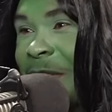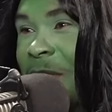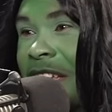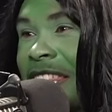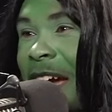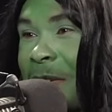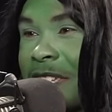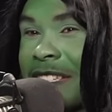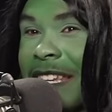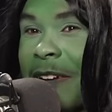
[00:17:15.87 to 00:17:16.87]
Like, I was
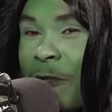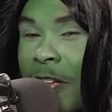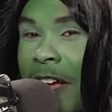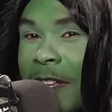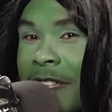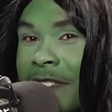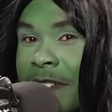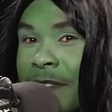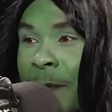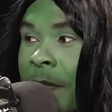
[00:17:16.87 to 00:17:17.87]
gonna say for the audio
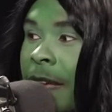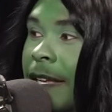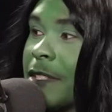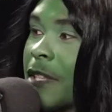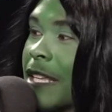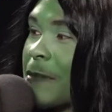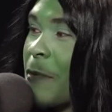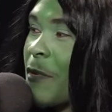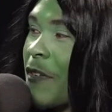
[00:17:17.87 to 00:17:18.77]
listeners. So let's move.